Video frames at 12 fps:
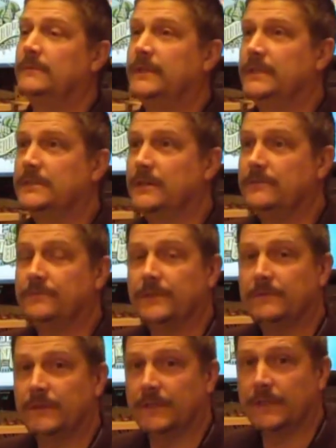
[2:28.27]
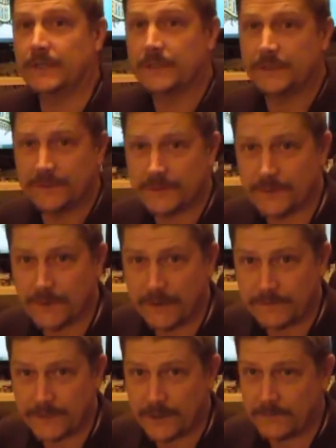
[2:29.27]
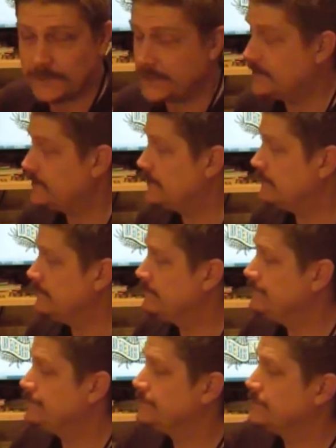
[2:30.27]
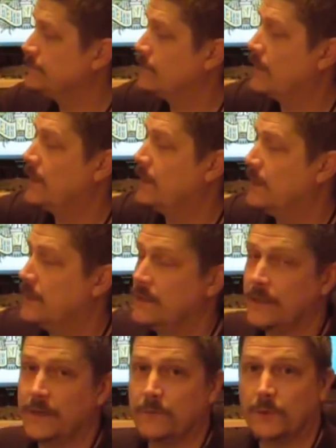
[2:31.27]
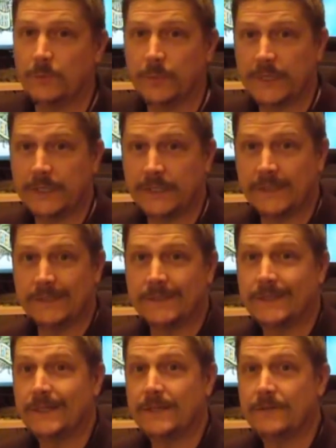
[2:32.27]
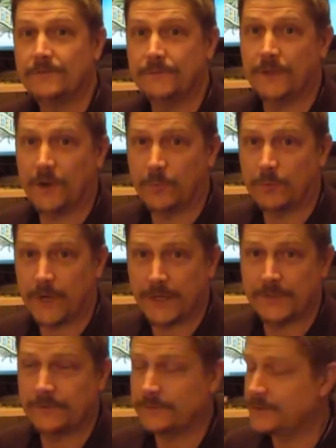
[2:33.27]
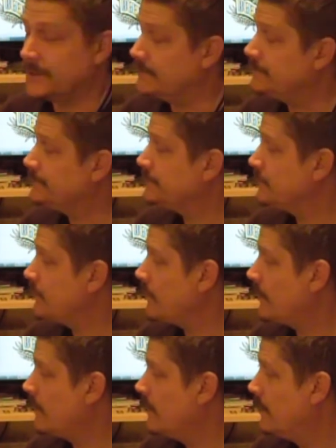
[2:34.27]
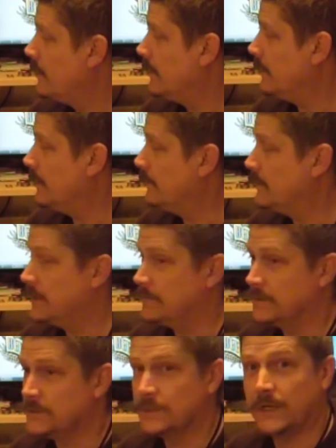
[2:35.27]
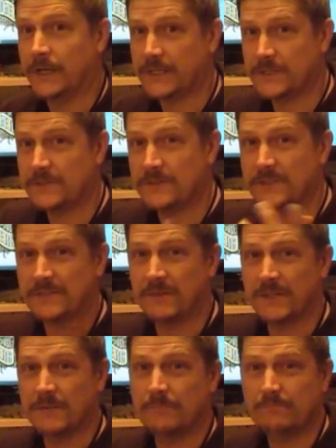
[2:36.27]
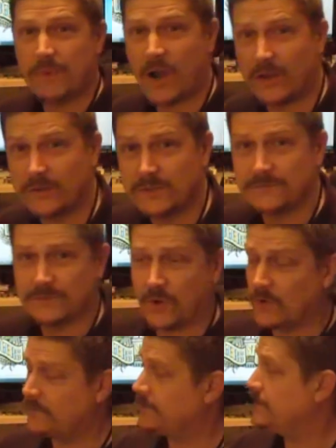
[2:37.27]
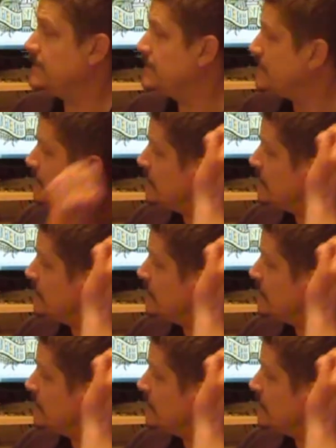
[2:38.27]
means hopefully when they do have time to use them, they will be fully operational still. The other ones I can't get to because they're in the piles of dog food, as you